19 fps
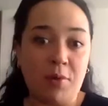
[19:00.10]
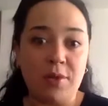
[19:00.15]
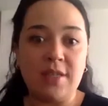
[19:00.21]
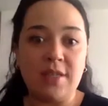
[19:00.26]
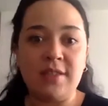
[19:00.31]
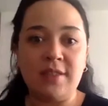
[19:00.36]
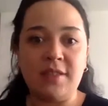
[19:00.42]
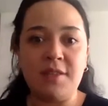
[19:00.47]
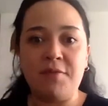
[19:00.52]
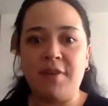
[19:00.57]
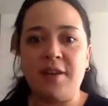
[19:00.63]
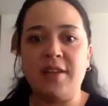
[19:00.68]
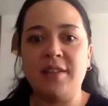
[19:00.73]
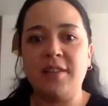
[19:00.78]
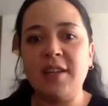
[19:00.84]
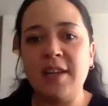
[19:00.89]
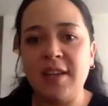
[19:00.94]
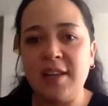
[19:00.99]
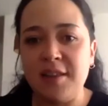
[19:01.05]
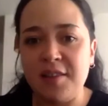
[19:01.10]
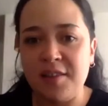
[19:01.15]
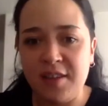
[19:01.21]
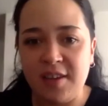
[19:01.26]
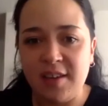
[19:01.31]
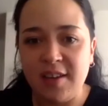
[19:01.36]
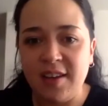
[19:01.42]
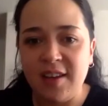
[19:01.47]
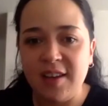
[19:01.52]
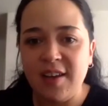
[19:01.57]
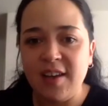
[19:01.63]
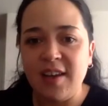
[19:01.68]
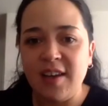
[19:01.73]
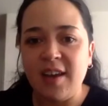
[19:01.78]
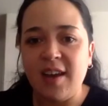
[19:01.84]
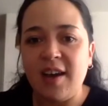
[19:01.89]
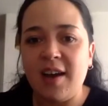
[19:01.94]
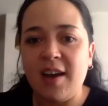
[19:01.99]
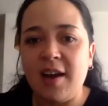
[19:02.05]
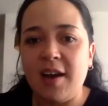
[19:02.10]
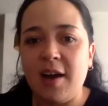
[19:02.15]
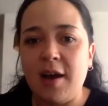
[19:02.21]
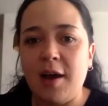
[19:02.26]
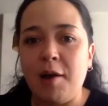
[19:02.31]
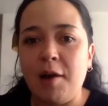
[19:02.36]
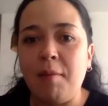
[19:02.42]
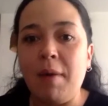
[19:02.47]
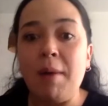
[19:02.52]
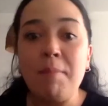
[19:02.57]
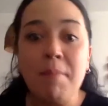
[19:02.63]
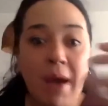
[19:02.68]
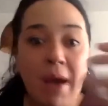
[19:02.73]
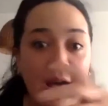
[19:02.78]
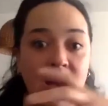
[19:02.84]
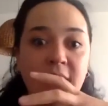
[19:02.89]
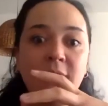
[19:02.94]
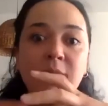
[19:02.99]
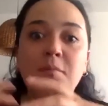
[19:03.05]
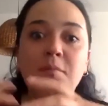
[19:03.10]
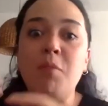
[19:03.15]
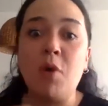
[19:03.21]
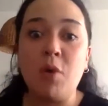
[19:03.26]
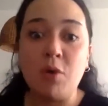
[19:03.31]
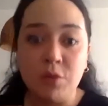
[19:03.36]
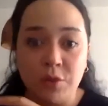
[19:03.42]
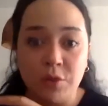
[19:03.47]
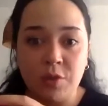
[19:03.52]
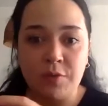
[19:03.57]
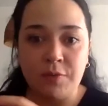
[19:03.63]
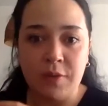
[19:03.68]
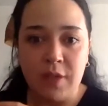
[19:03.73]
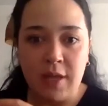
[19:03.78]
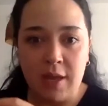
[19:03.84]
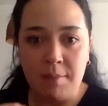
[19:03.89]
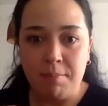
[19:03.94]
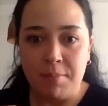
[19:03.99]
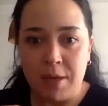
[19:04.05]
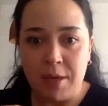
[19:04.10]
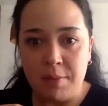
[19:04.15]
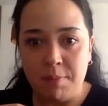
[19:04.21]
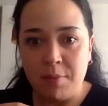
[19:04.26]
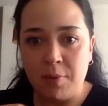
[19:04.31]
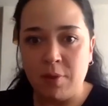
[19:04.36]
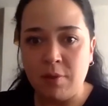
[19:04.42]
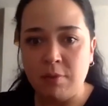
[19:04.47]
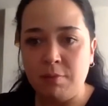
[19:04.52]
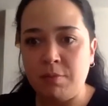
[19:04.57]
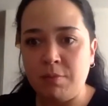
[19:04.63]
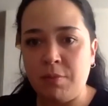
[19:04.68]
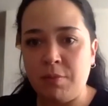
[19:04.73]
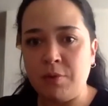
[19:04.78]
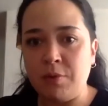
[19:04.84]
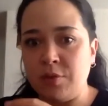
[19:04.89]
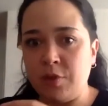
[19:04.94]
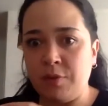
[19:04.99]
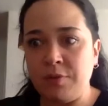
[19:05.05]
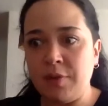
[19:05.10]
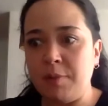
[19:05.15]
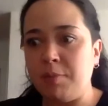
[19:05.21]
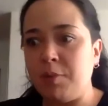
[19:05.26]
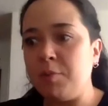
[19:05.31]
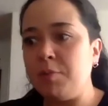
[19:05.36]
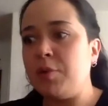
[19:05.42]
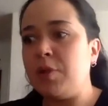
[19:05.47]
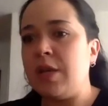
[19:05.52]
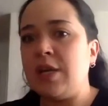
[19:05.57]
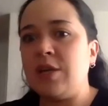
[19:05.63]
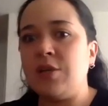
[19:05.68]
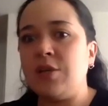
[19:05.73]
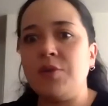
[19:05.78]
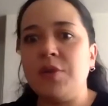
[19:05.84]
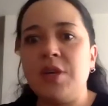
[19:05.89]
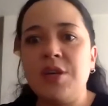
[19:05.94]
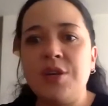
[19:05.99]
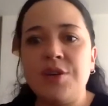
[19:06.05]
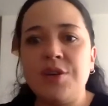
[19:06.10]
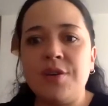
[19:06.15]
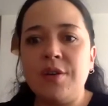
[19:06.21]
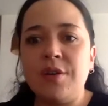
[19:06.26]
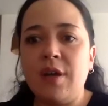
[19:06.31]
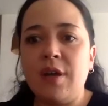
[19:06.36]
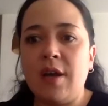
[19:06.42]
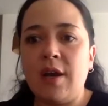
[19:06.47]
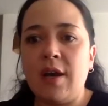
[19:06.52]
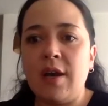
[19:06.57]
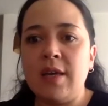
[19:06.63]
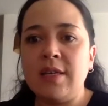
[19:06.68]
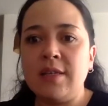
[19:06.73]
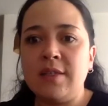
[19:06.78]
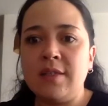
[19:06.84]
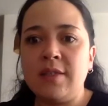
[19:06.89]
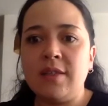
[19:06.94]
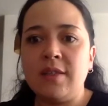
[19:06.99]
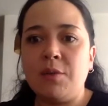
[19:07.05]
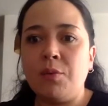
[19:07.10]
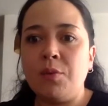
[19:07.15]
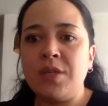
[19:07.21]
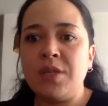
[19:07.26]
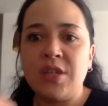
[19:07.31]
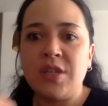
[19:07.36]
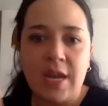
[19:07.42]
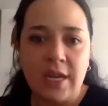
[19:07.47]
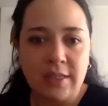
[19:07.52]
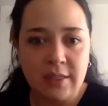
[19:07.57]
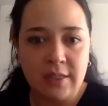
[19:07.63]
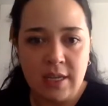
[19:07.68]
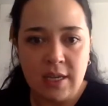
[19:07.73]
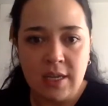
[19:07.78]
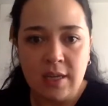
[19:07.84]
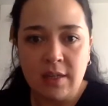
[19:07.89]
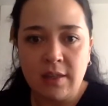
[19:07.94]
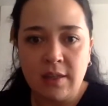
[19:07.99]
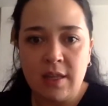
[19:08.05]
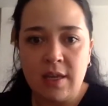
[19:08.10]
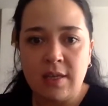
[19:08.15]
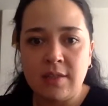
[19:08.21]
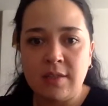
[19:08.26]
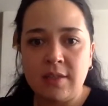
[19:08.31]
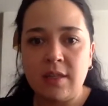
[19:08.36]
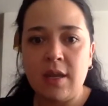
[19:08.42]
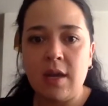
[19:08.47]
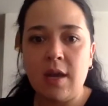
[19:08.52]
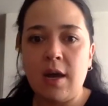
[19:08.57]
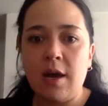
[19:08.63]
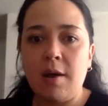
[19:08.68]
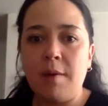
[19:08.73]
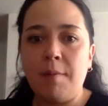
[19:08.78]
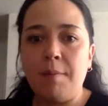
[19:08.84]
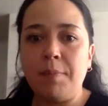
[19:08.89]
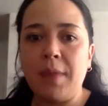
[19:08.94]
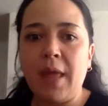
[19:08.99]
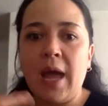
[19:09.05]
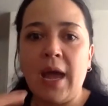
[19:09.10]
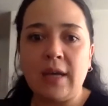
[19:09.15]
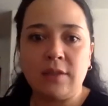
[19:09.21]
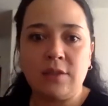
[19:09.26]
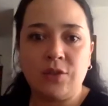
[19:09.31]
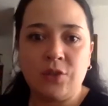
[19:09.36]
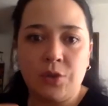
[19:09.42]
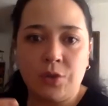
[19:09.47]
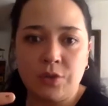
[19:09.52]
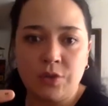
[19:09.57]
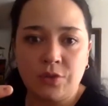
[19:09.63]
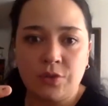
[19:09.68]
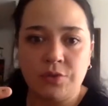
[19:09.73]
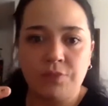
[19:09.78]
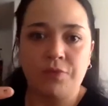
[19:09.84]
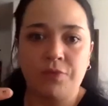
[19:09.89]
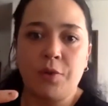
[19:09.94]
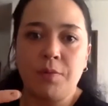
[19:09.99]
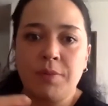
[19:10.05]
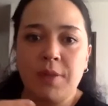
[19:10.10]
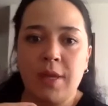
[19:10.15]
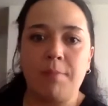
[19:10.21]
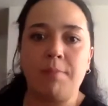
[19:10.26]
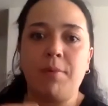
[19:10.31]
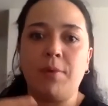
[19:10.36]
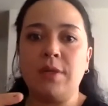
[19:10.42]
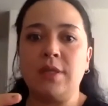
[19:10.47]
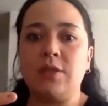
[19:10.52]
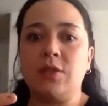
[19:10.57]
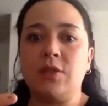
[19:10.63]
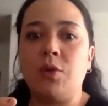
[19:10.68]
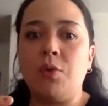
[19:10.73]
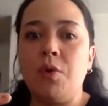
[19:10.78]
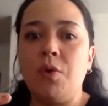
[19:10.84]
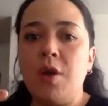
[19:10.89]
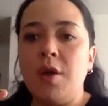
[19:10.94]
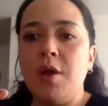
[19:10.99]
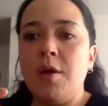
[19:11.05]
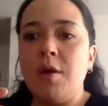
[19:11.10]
police defend anything, but most of the people, most of the population here is rejecting these actions from the police, so